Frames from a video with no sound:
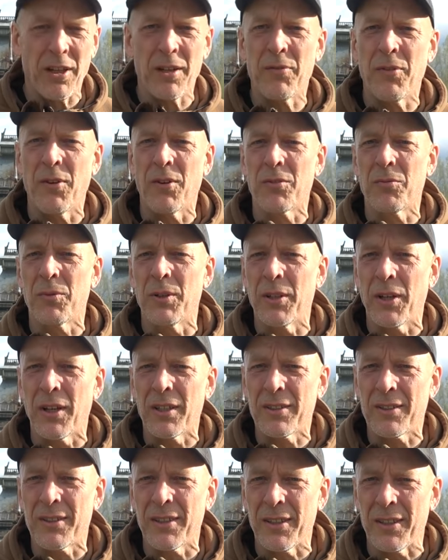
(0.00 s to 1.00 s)
telephone will
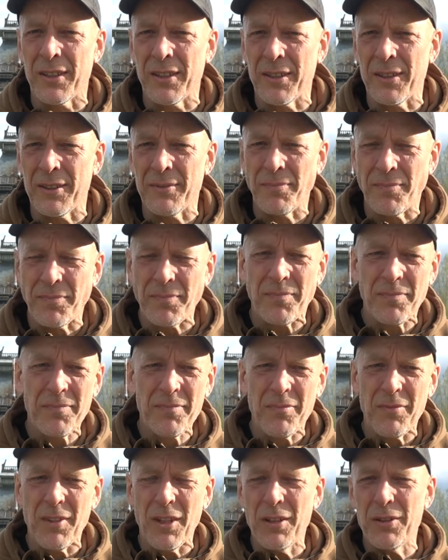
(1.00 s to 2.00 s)
not uh,
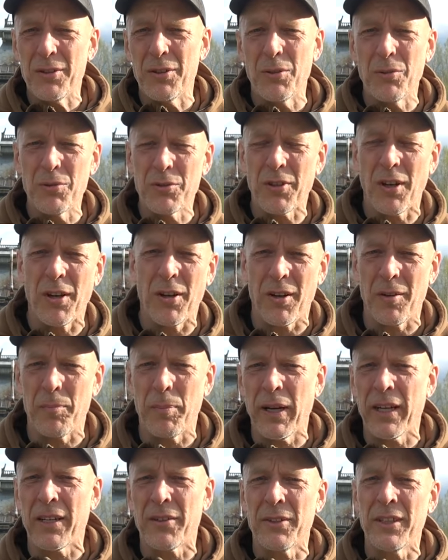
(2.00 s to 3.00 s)
use a lot of
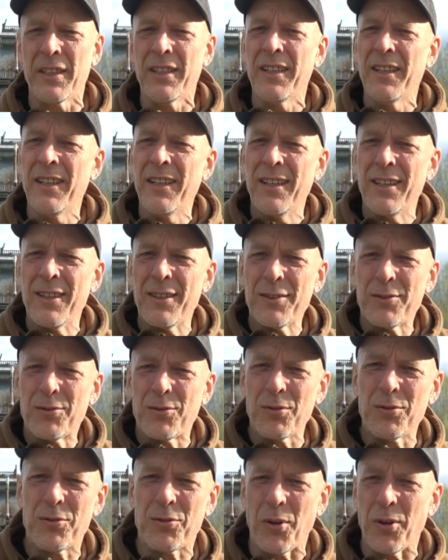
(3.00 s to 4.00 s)
battery
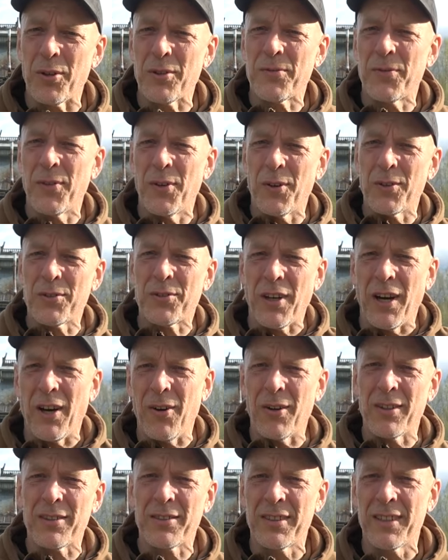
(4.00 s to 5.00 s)
to search for
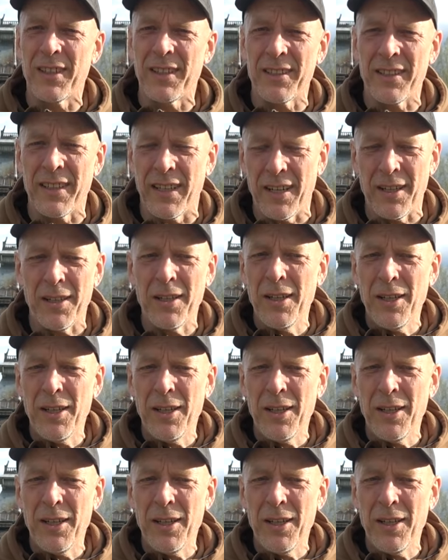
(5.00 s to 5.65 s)
towers here and there.